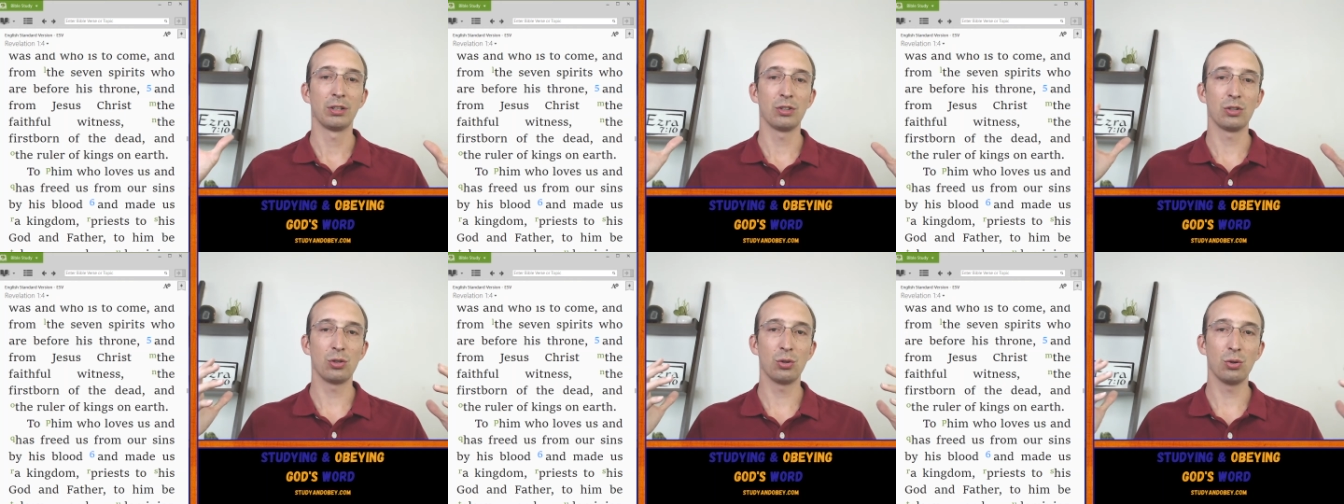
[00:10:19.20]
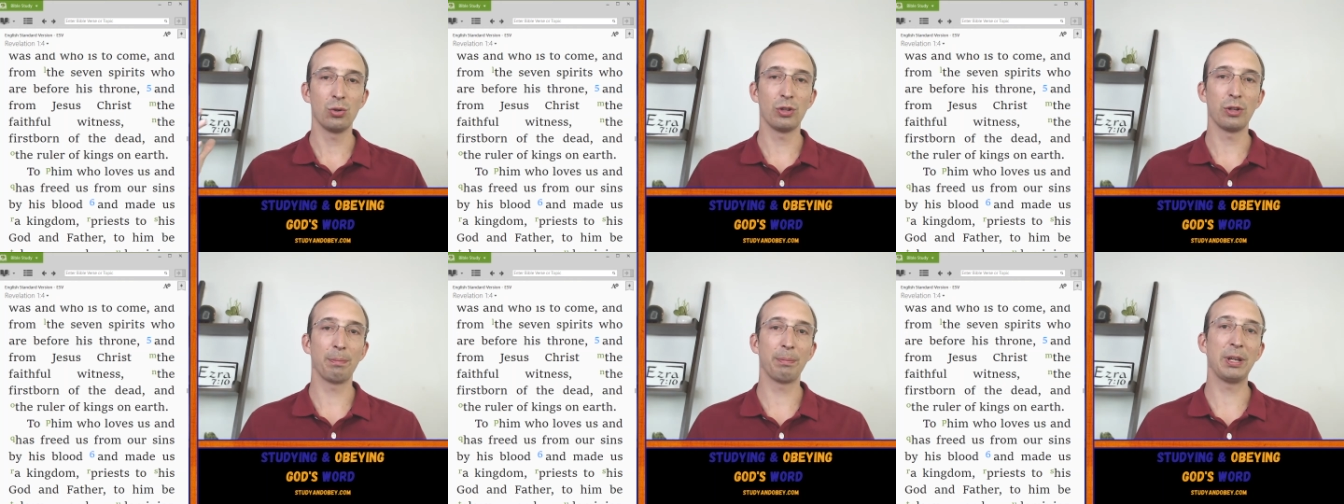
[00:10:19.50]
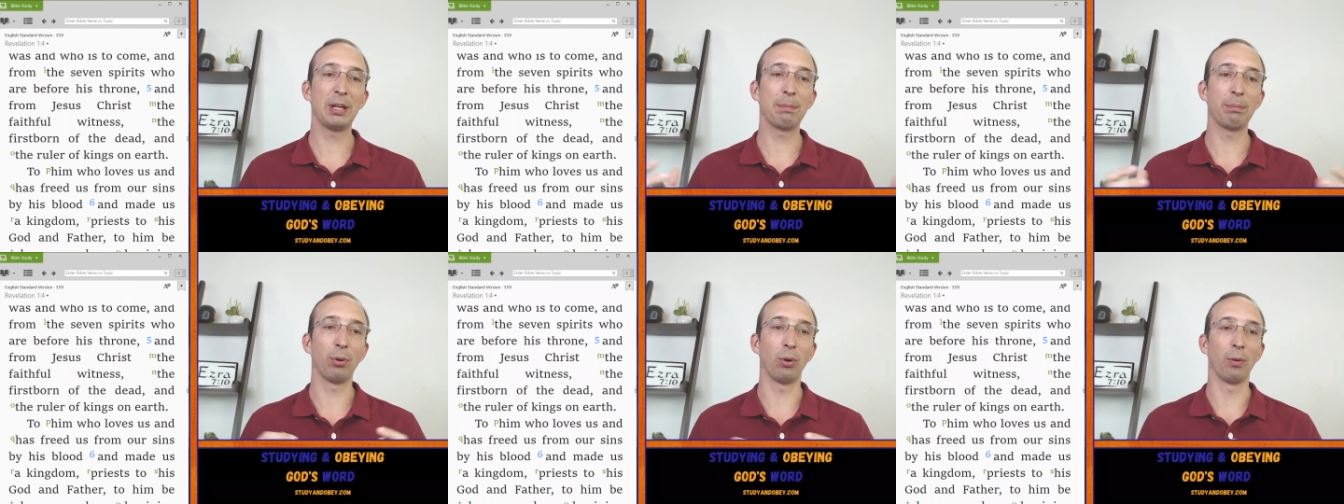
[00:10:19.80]
to the
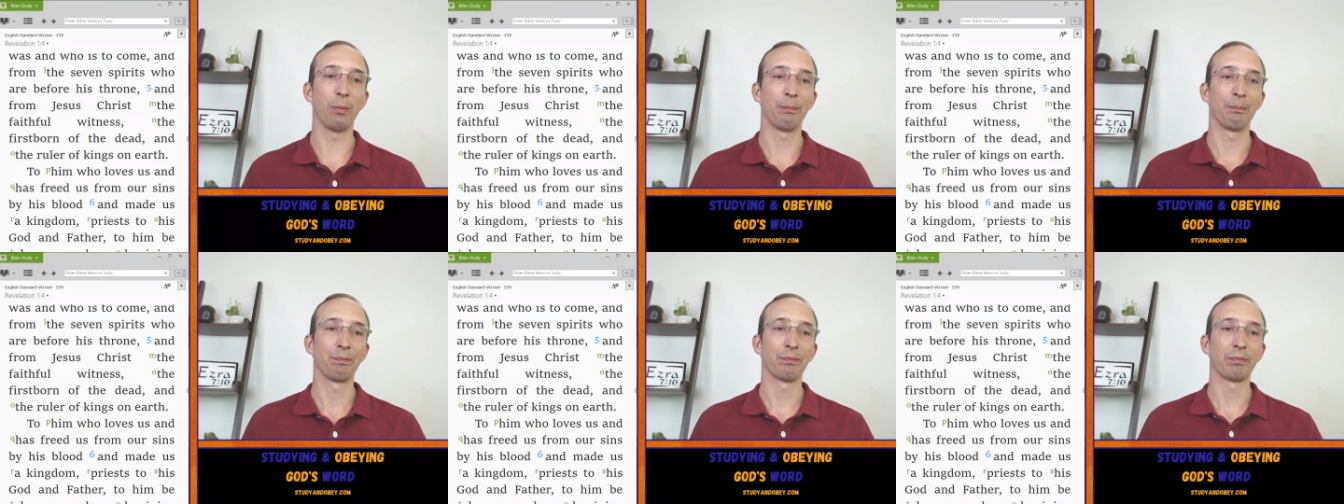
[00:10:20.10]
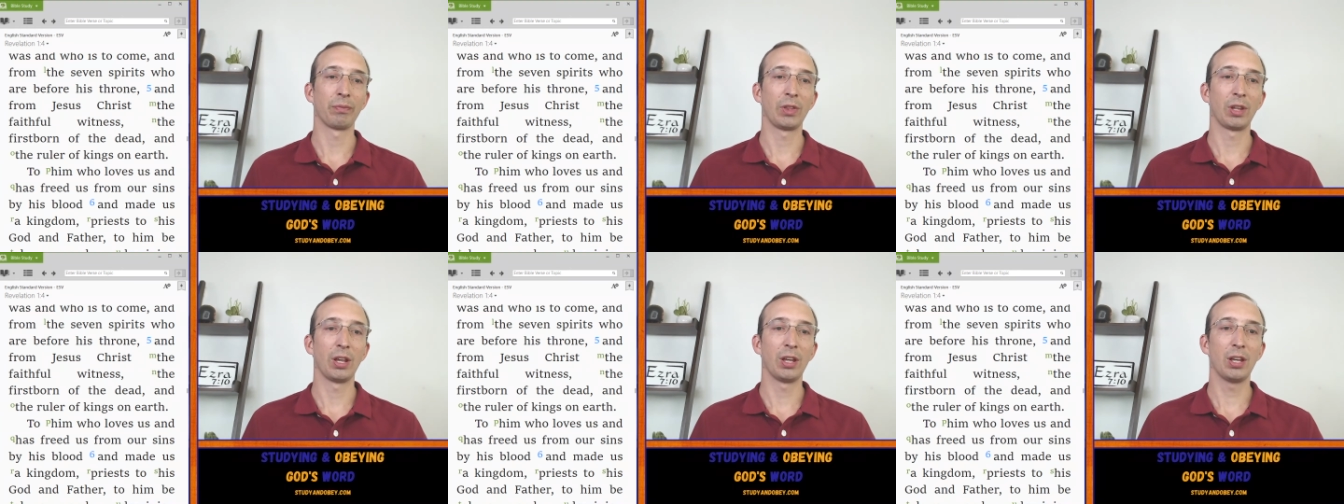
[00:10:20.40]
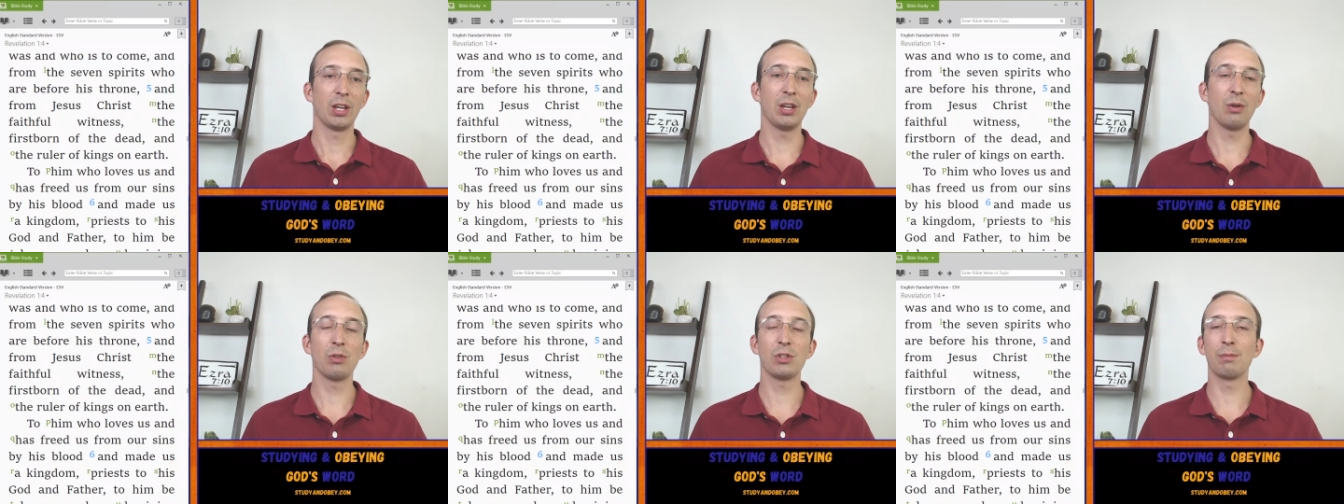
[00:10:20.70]
people.
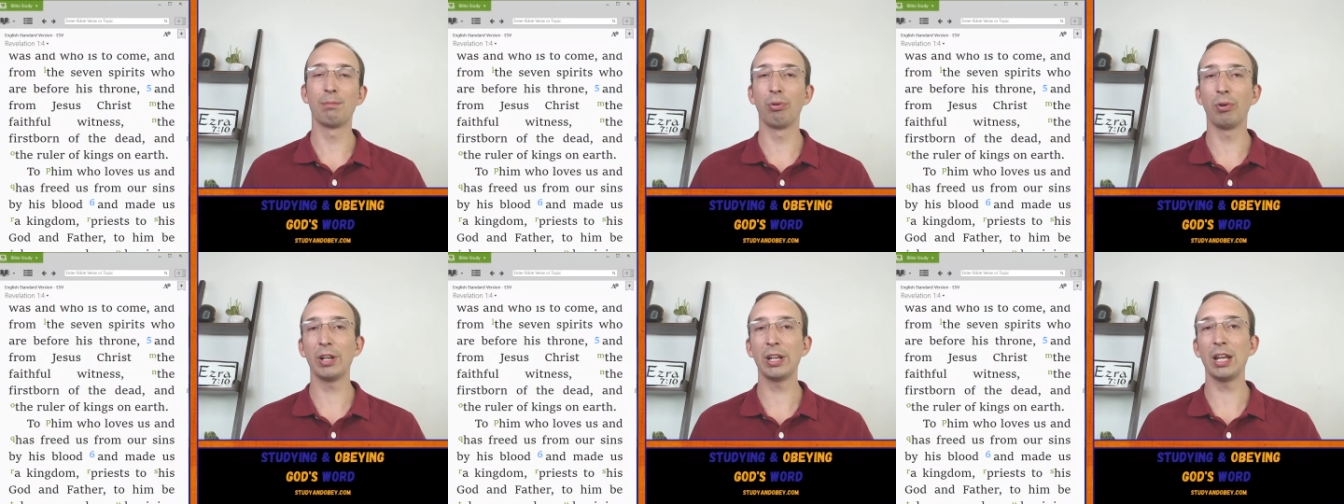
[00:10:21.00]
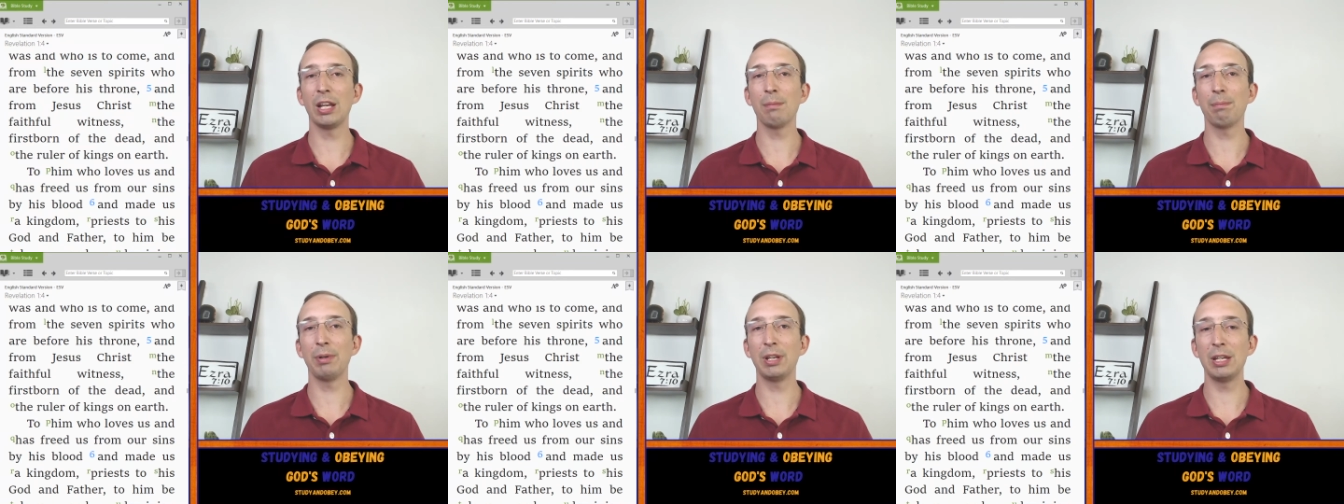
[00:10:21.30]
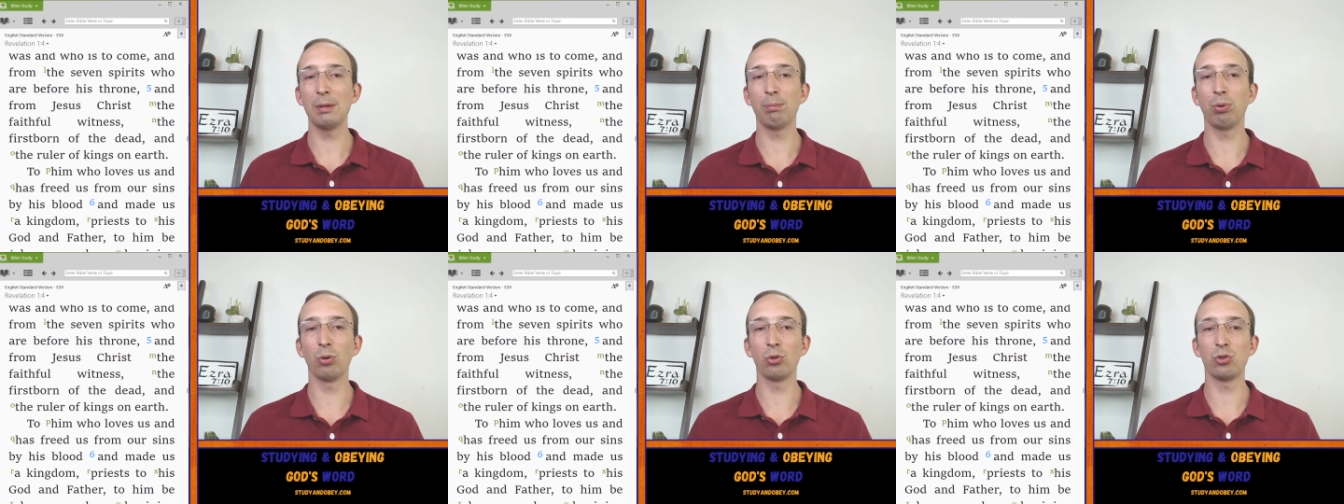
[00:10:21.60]
He was bringing
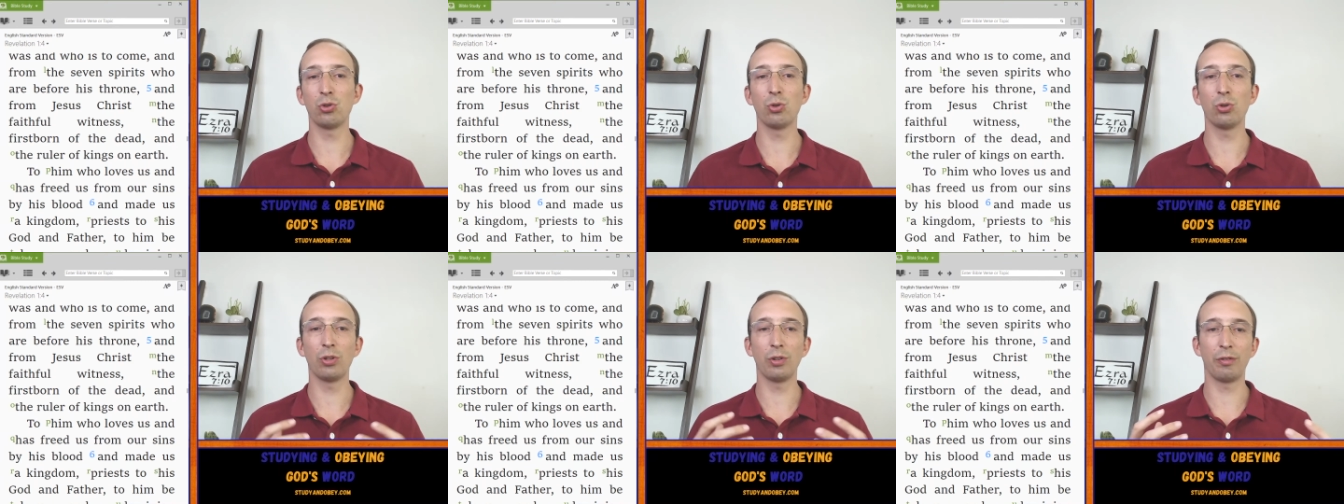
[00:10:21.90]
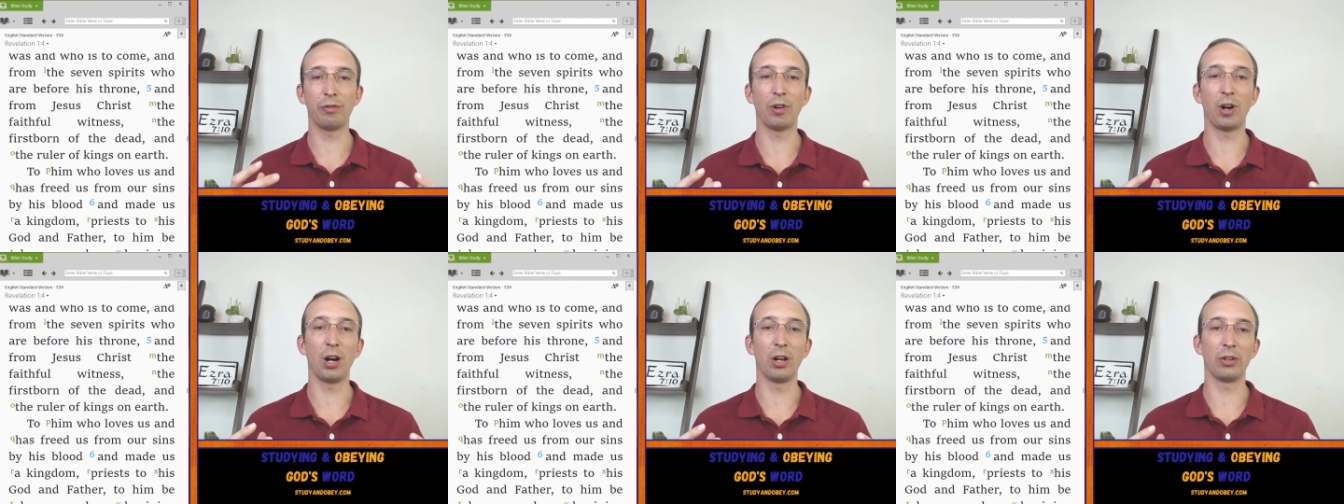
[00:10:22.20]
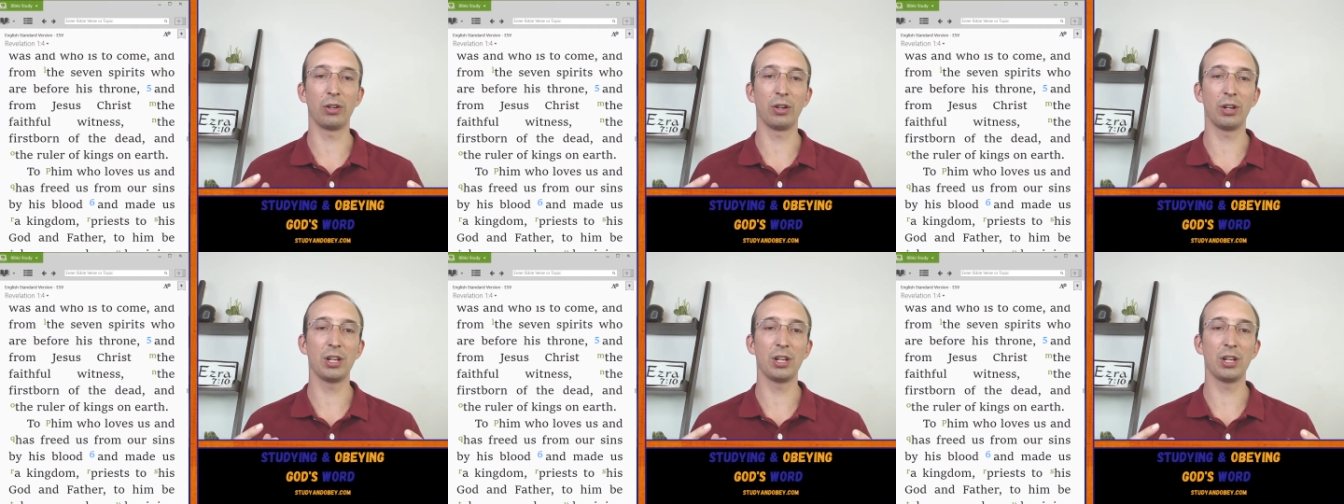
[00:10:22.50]
people to the Father.